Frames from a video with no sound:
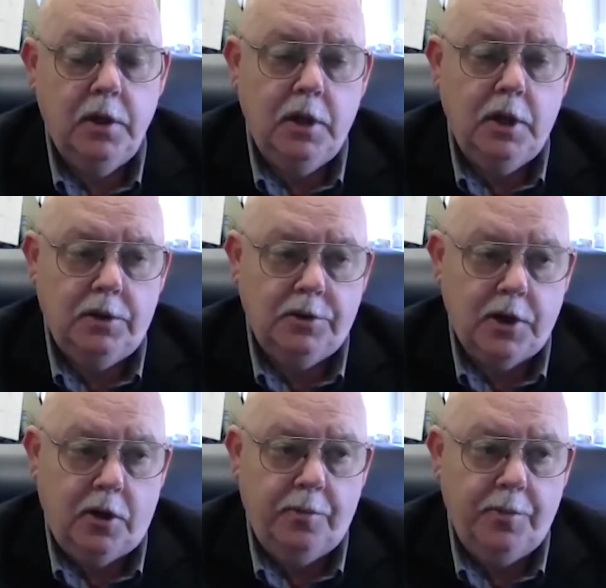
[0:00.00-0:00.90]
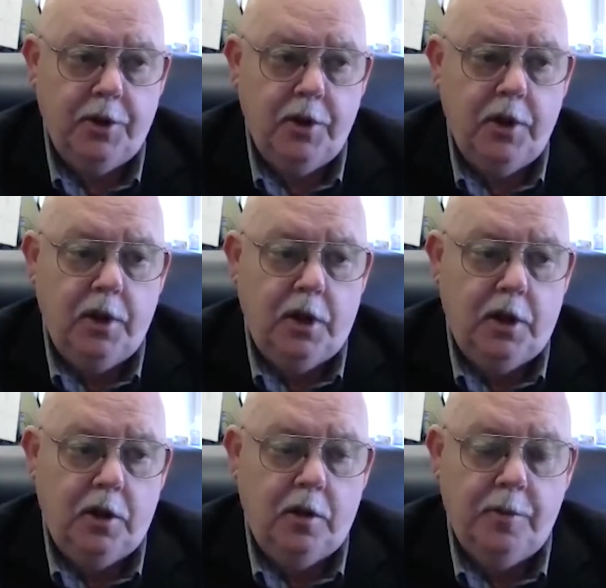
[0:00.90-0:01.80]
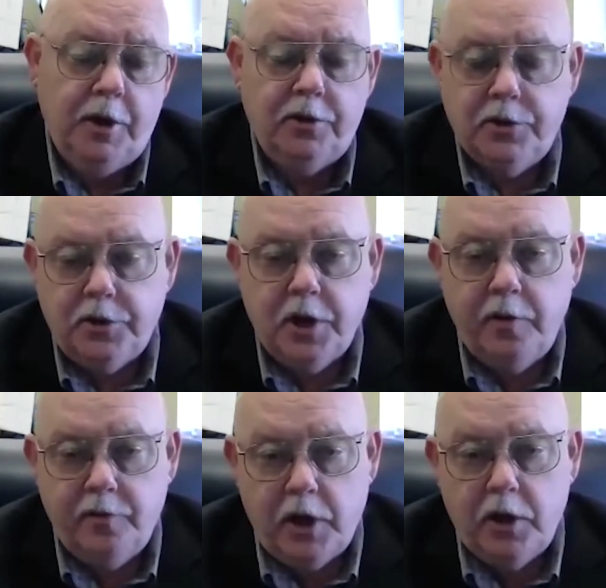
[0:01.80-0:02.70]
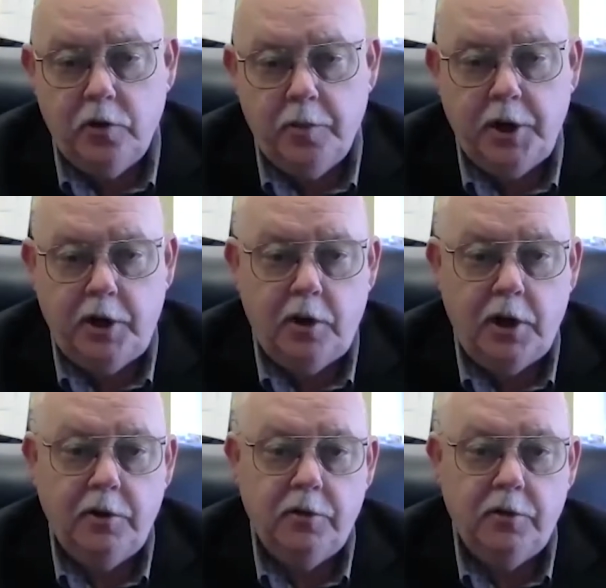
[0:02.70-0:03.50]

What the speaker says: It has helped, and it's a time value of money, right?